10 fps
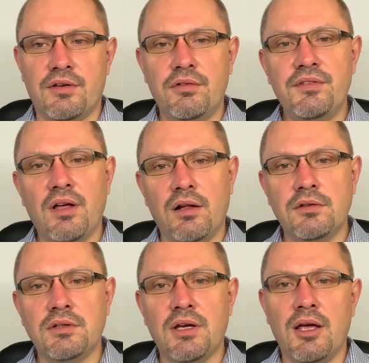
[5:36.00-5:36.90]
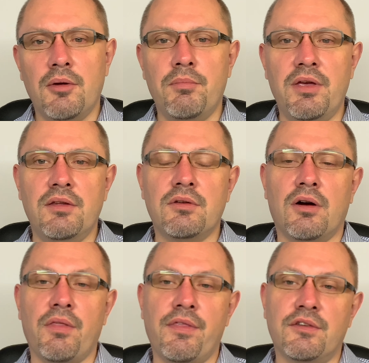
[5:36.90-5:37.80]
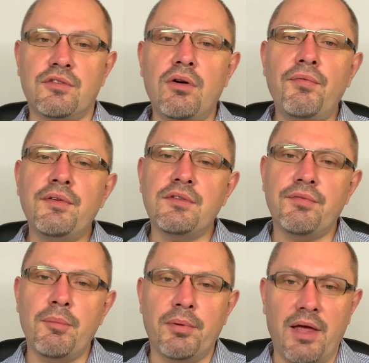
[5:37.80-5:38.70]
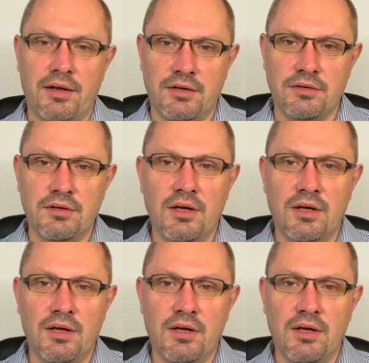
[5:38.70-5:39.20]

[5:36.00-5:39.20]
a result, being on the surface of a planet,